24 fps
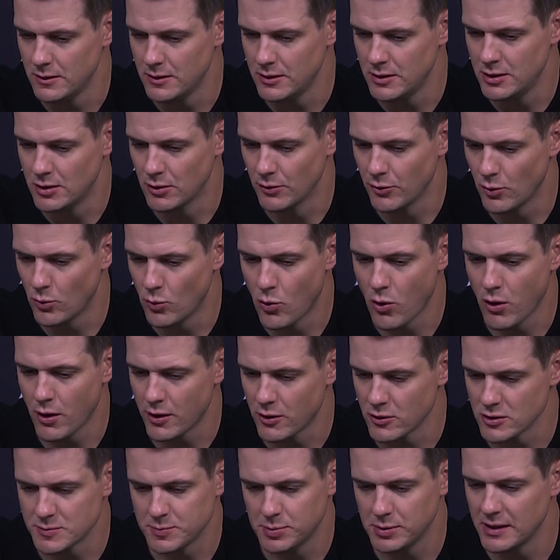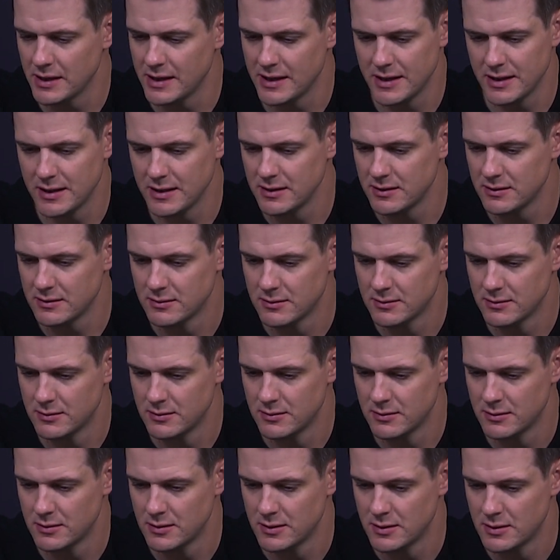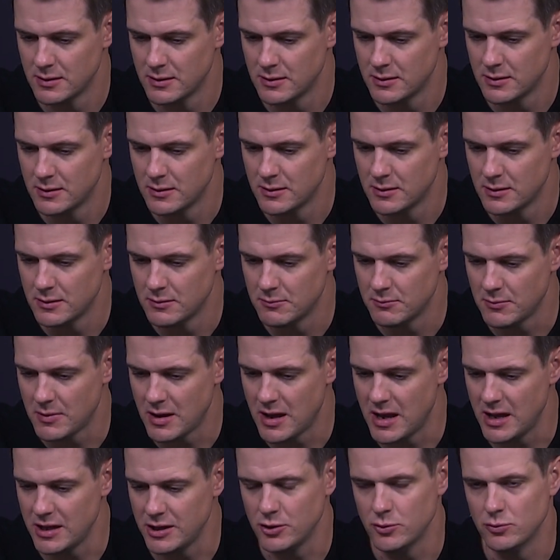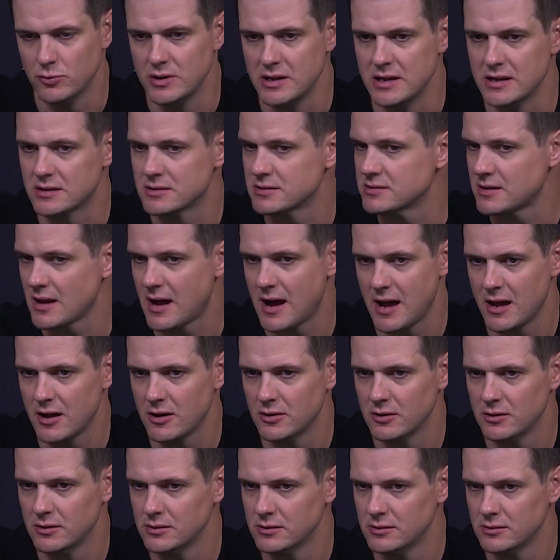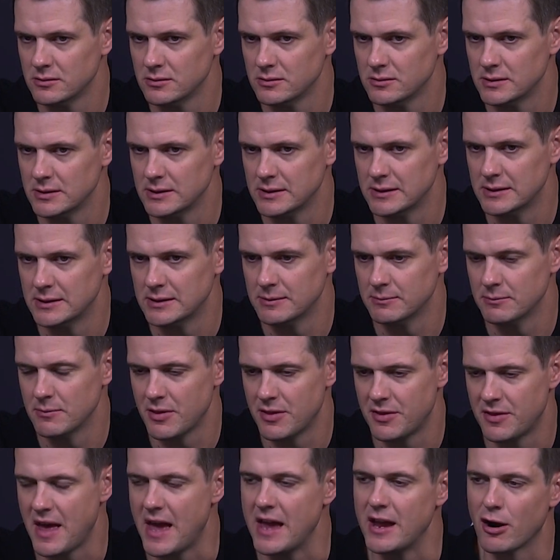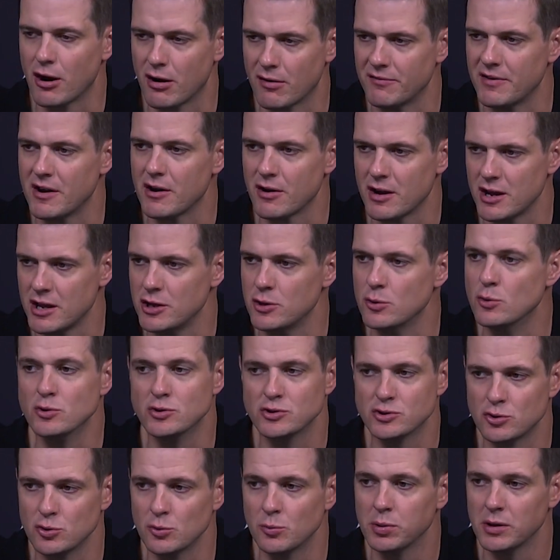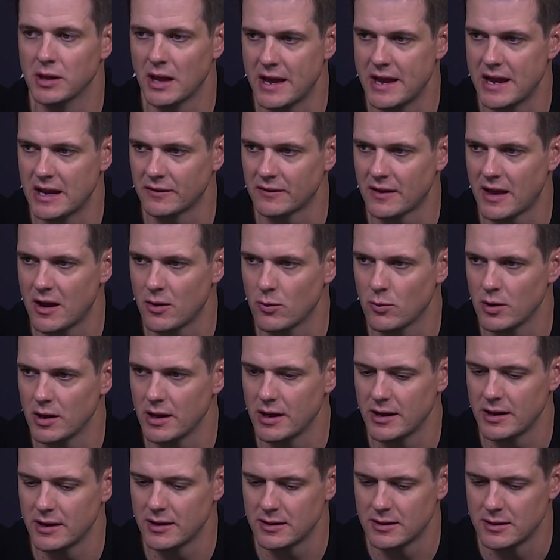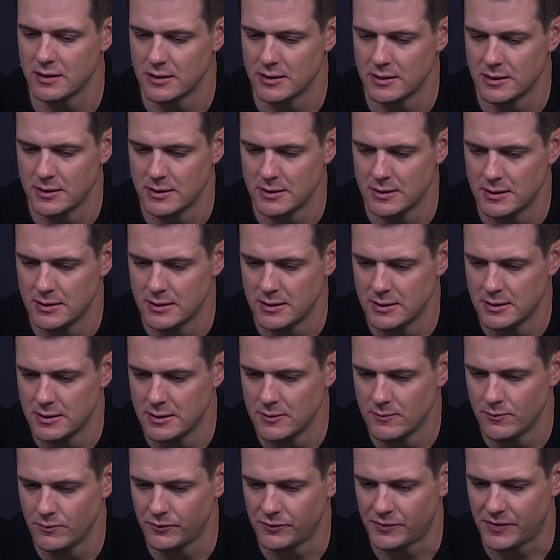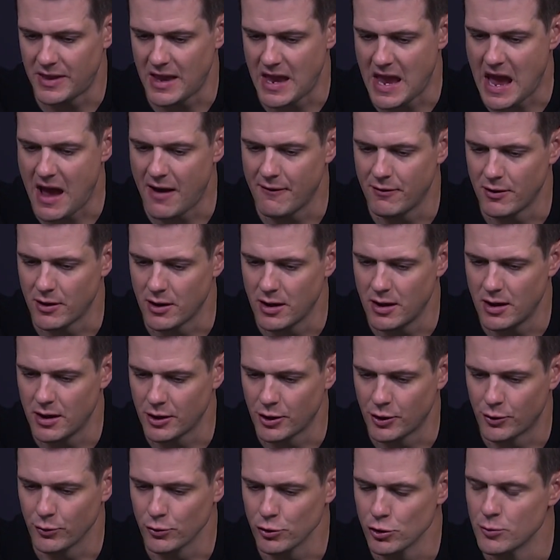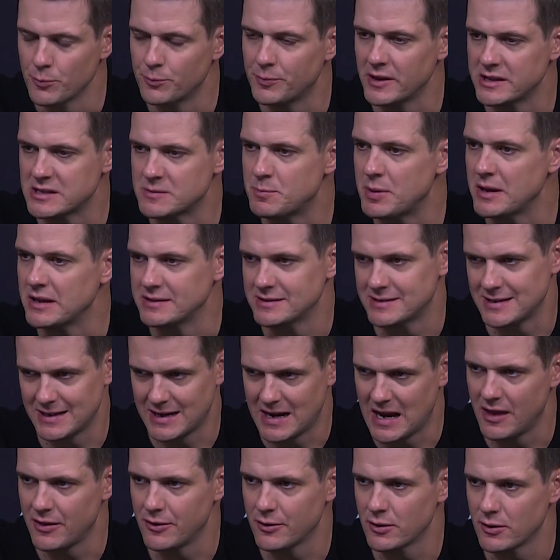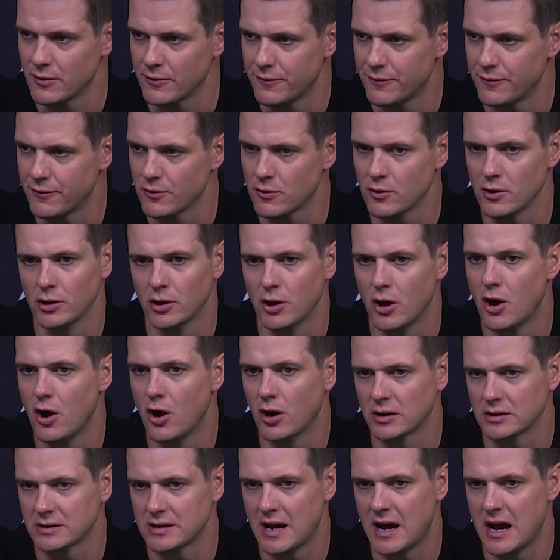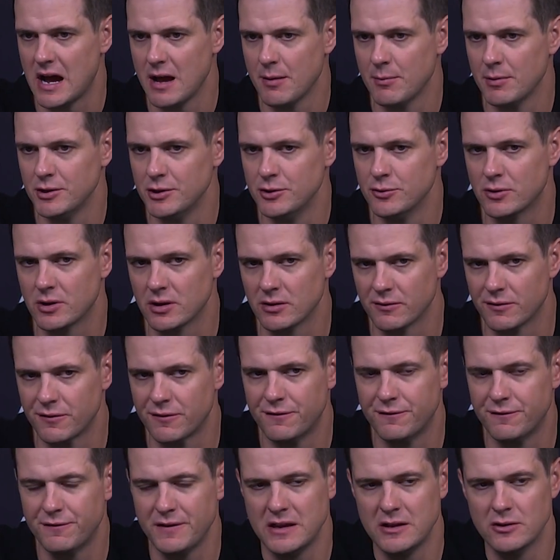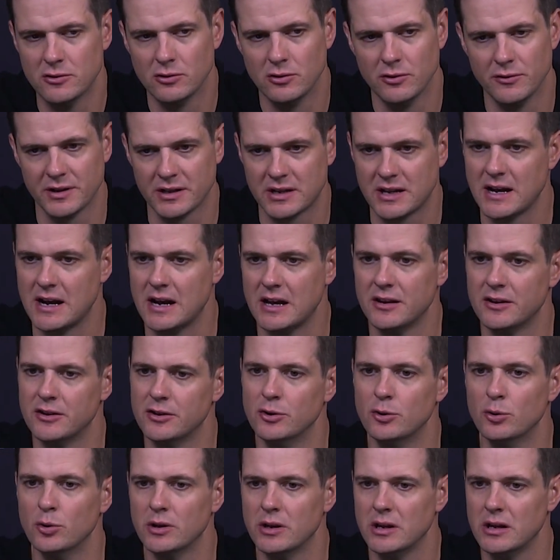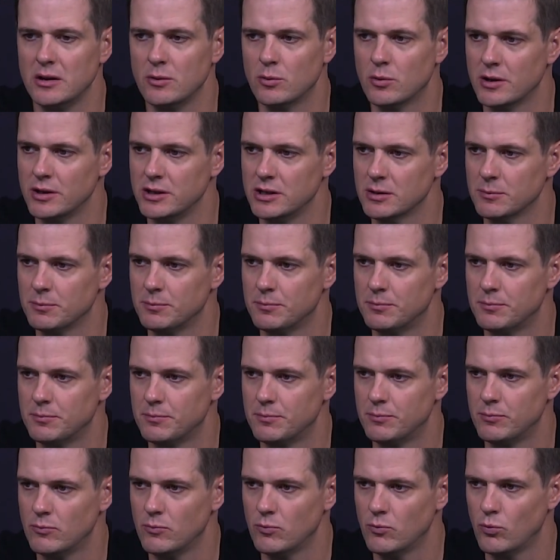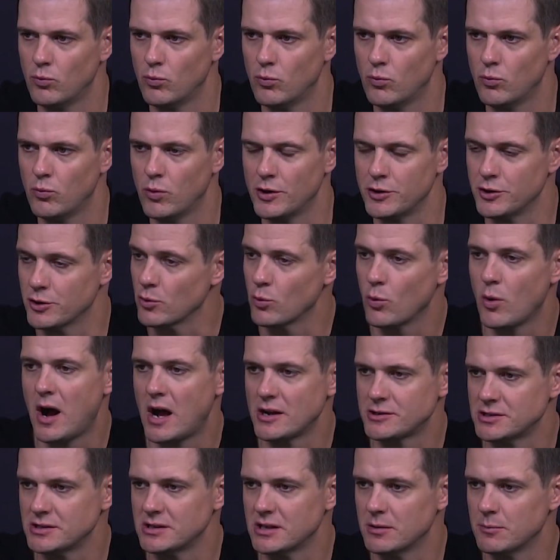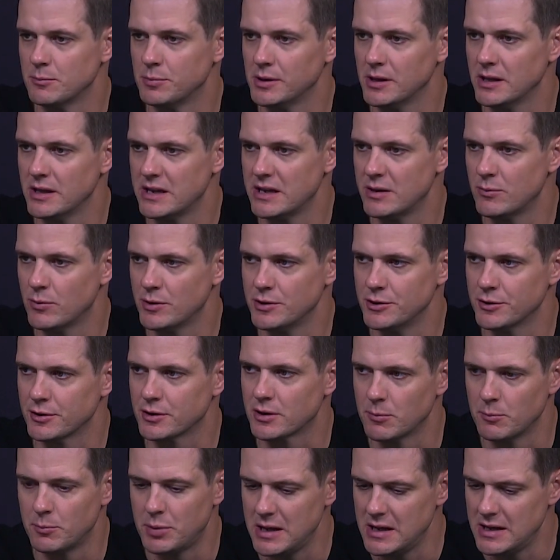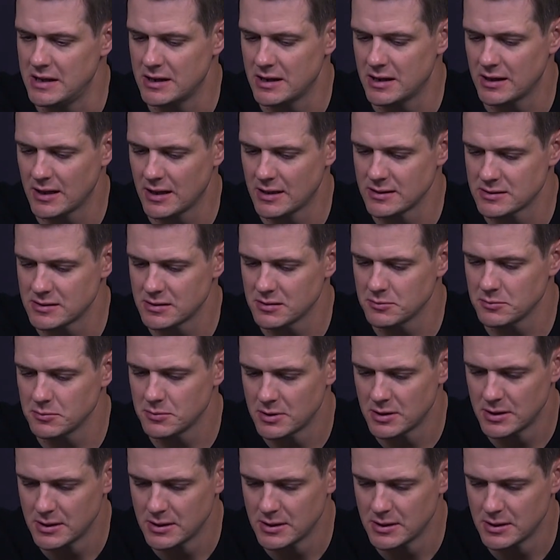You know, the Warriors play a unique style. They are very used to playing that way. They have a group that's been together for a long time, and you can feel the continuity when you're watching them play and when you're competing against them.